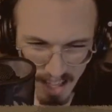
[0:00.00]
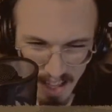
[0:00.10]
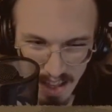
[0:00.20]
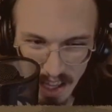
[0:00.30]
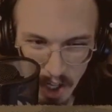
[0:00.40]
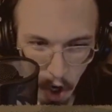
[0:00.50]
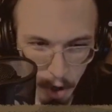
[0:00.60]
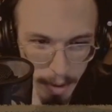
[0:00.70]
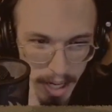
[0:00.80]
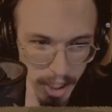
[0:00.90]
This is like
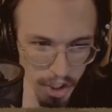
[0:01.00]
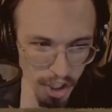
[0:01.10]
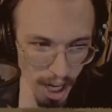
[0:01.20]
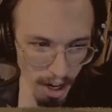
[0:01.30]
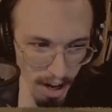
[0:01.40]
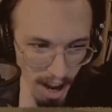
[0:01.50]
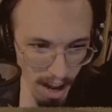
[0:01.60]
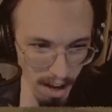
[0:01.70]
garbage area.